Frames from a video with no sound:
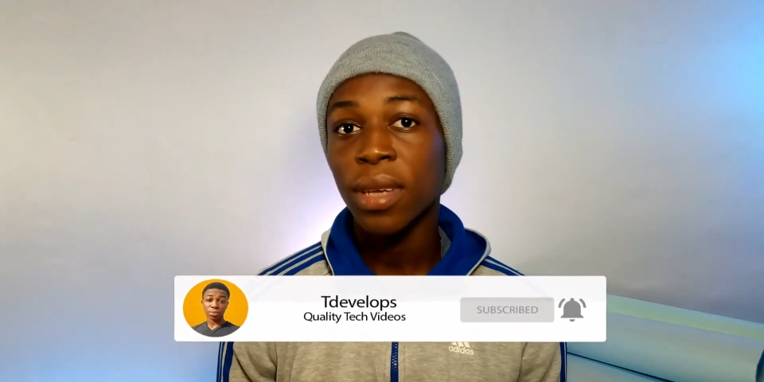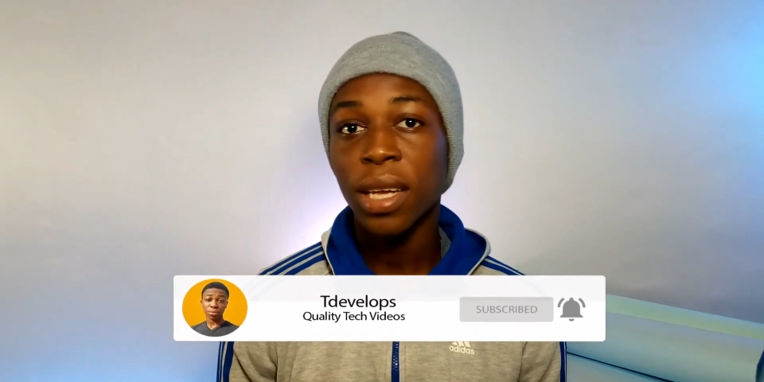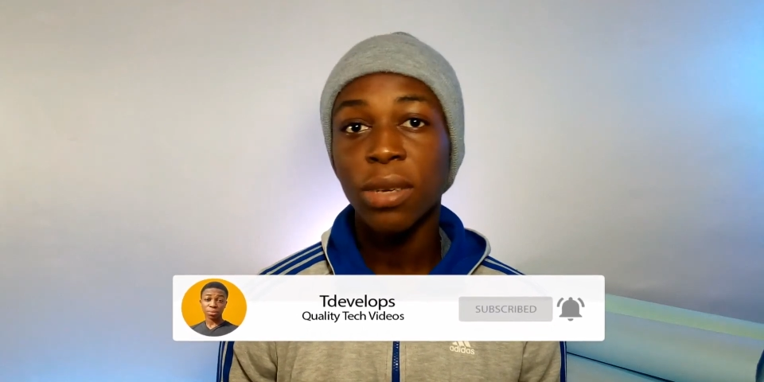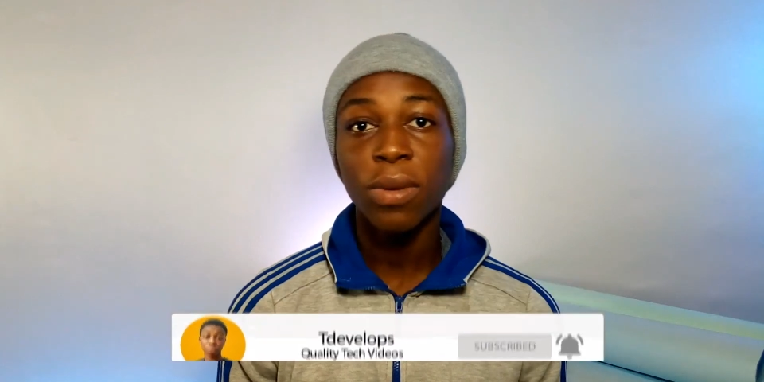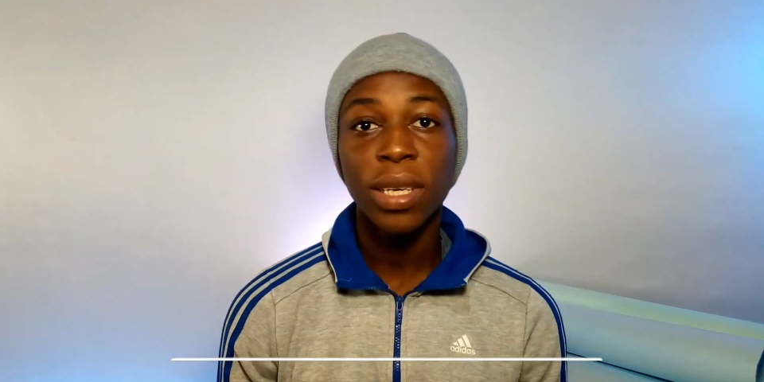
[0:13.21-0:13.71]

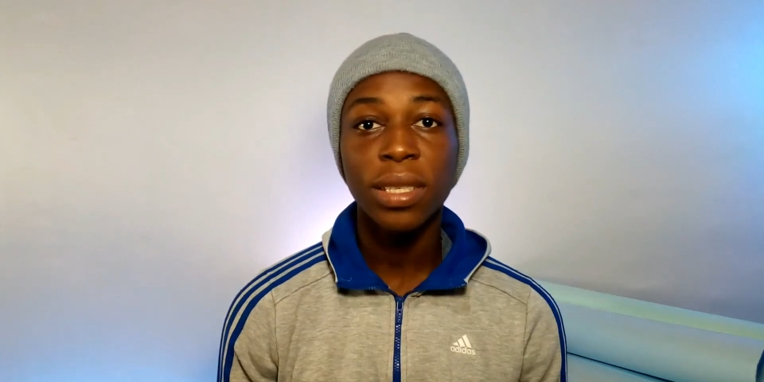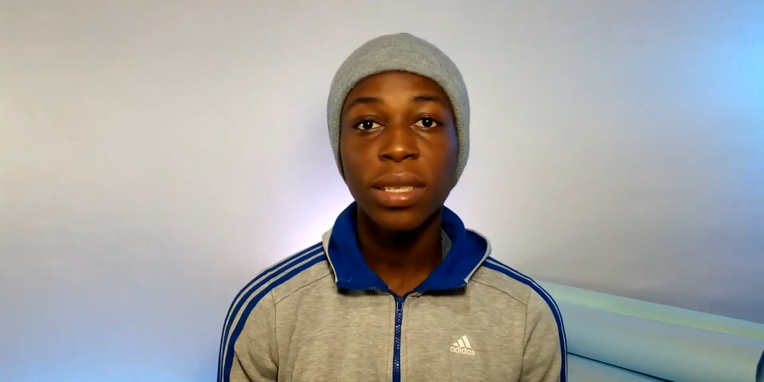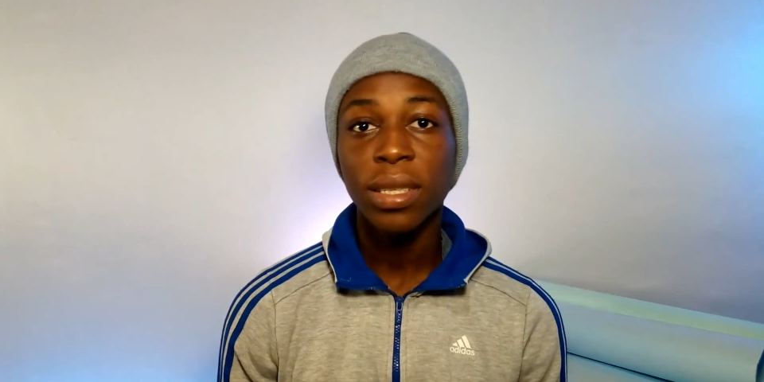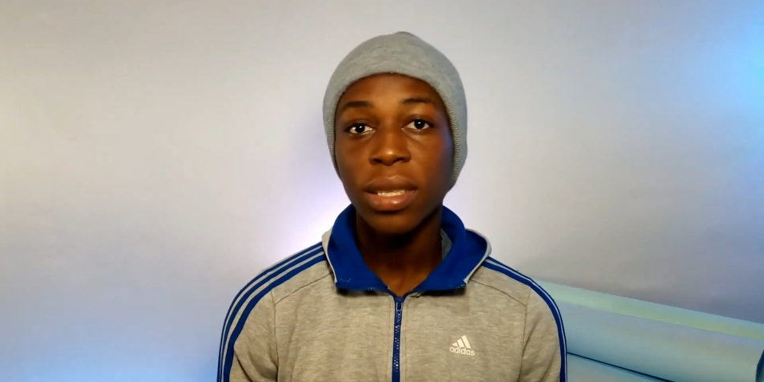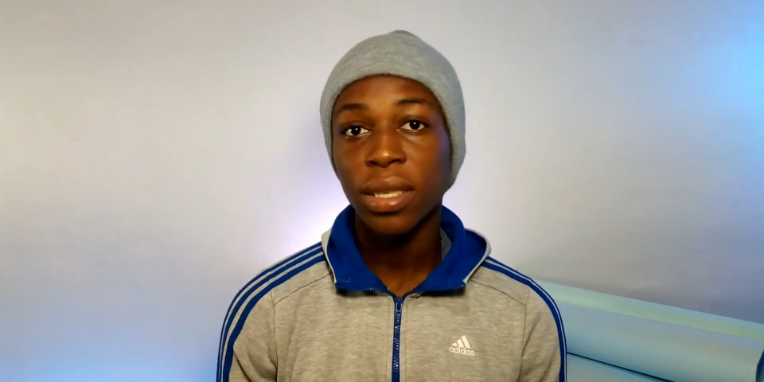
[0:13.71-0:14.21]

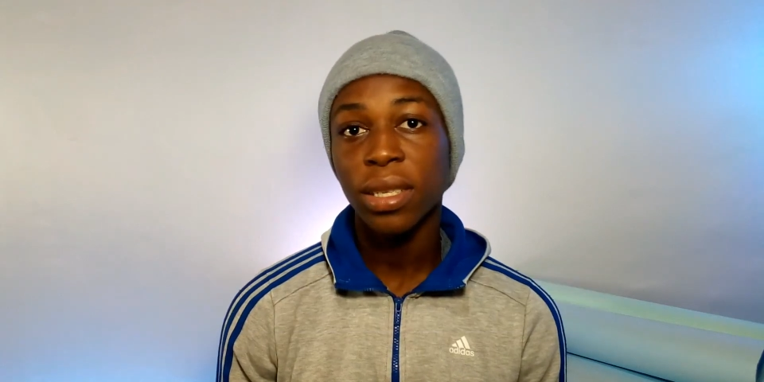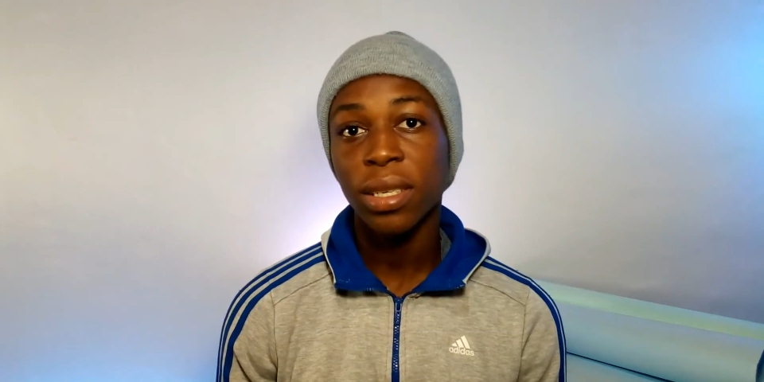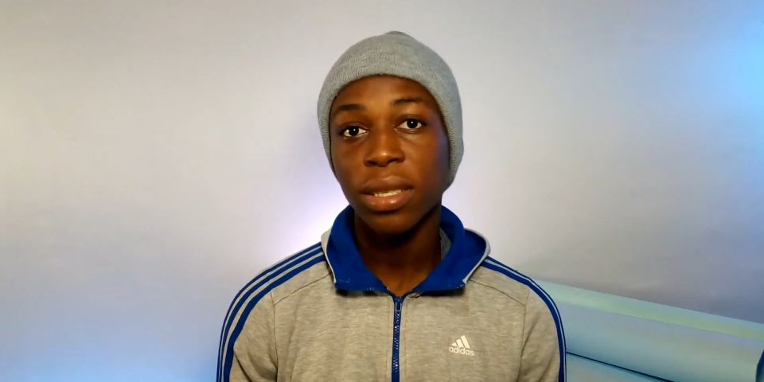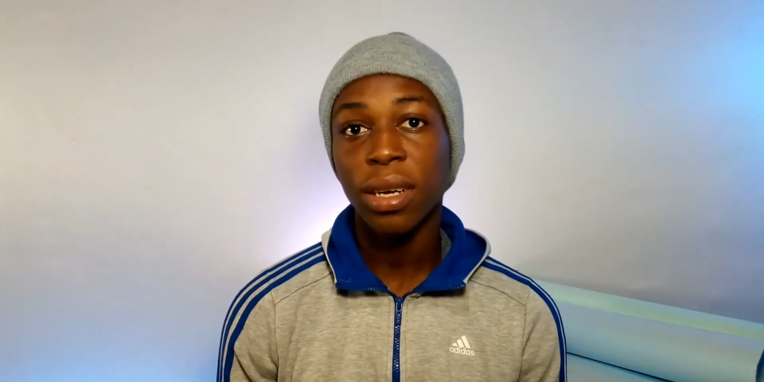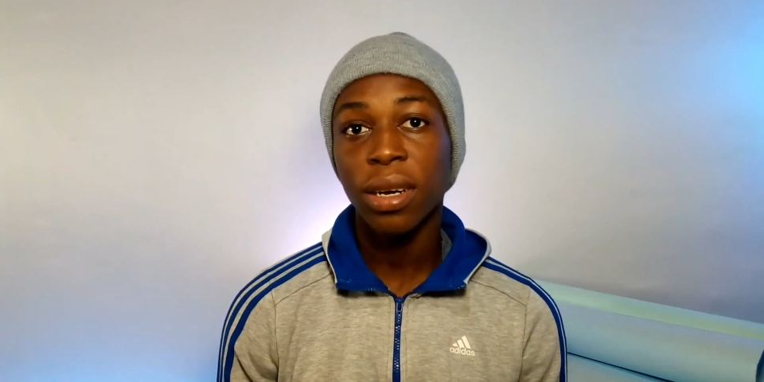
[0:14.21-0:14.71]
Anyways, let's
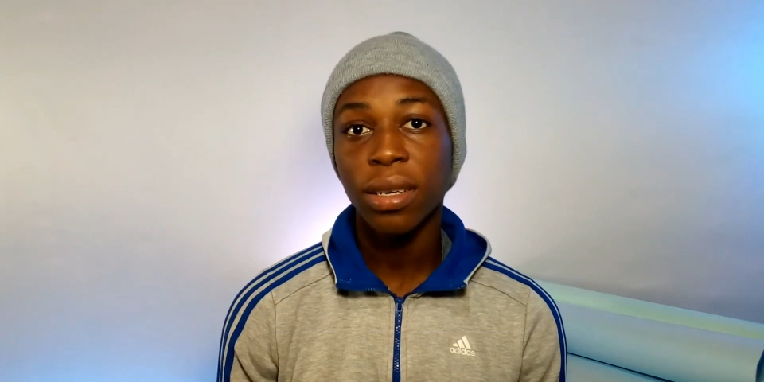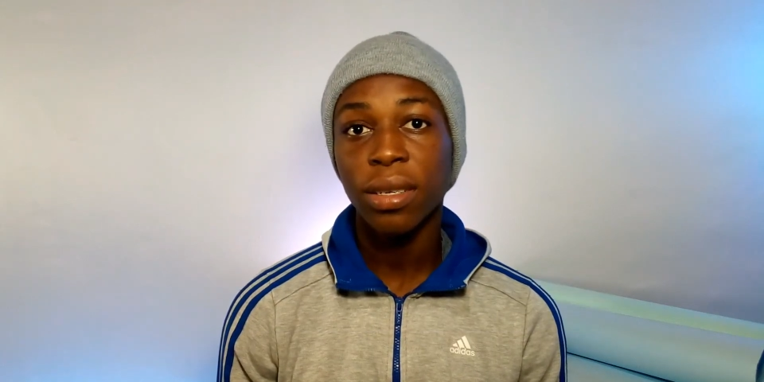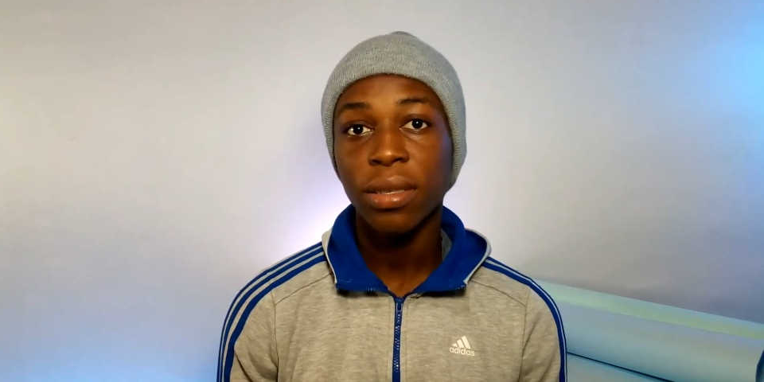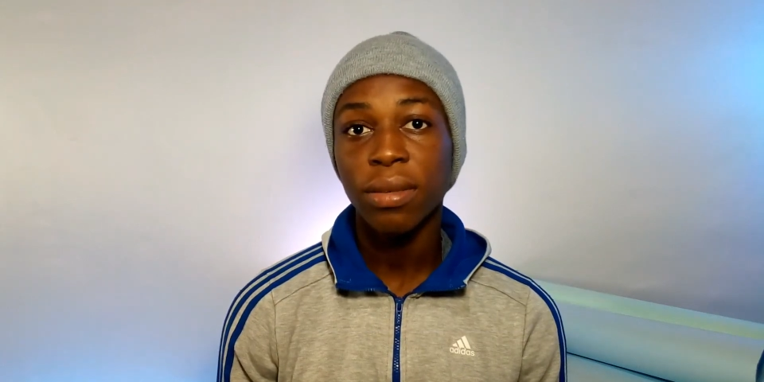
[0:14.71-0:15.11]
get started.